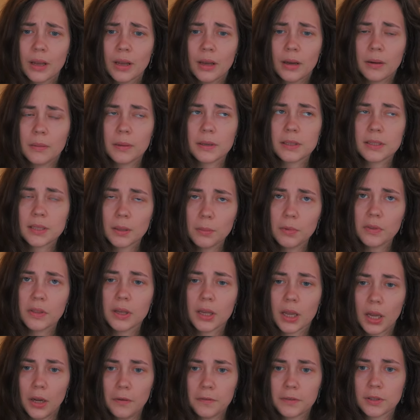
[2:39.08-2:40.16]
But some of the
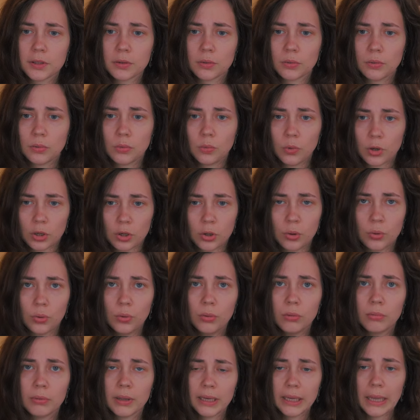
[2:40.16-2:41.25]
gifts were
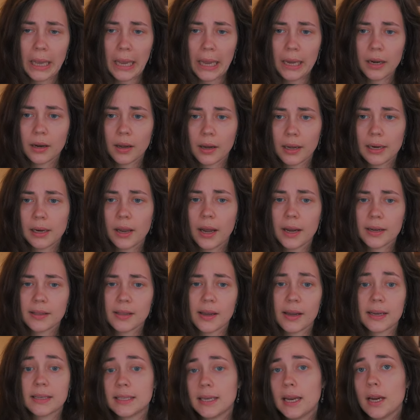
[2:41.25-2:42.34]
cool, and again, I liked the
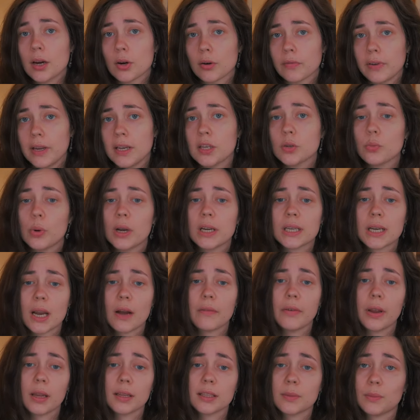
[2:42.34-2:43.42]
idea of each witch
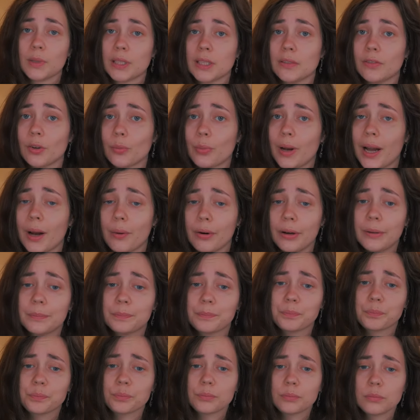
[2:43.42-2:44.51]
having a specific power.
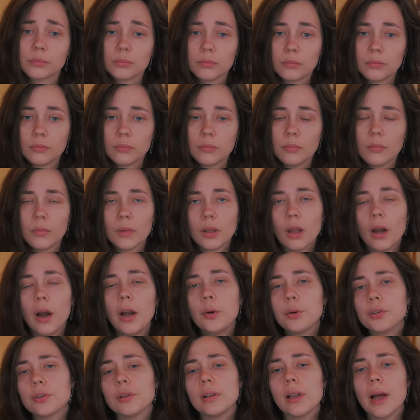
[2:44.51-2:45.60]
I
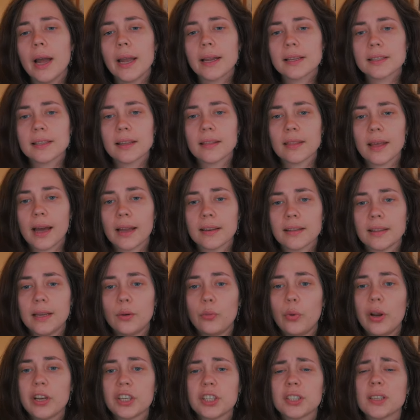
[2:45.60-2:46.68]
also liked that the
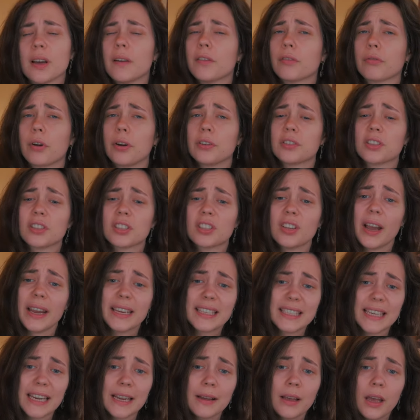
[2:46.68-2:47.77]
witches had their own
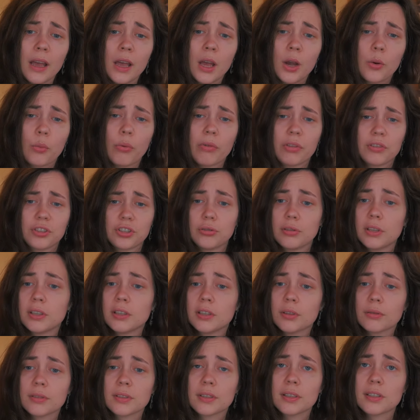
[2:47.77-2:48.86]
society, with
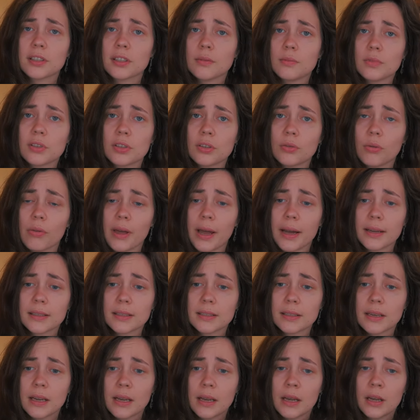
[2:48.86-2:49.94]
judicial systems and all
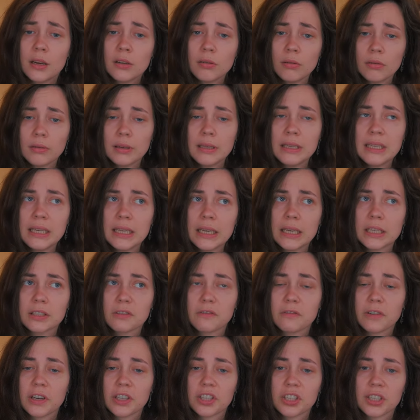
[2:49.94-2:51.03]
that. Not nearly as
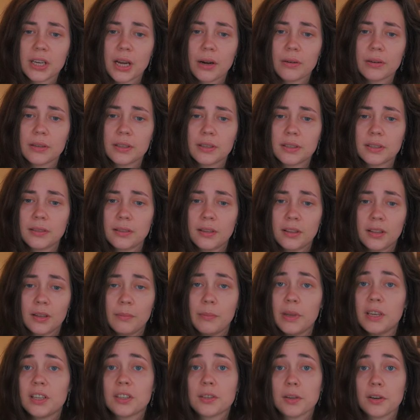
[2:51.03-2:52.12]
fleshed out as the
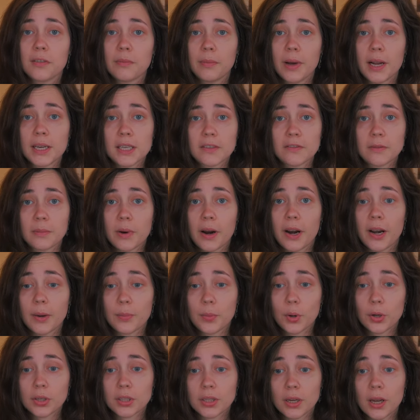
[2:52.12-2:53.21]
Ministry of Magic from Harry
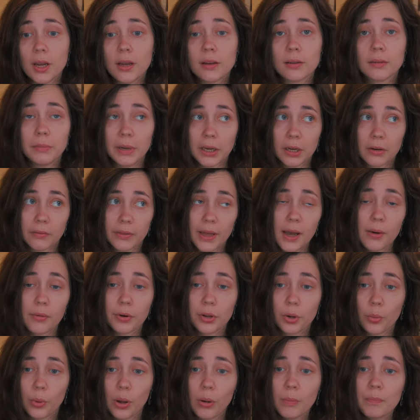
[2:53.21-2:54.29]
Potter, make of that what
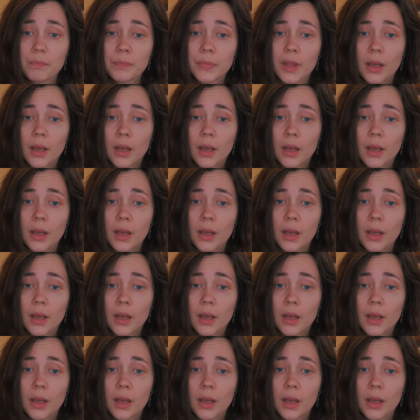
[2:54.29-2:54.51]
you will,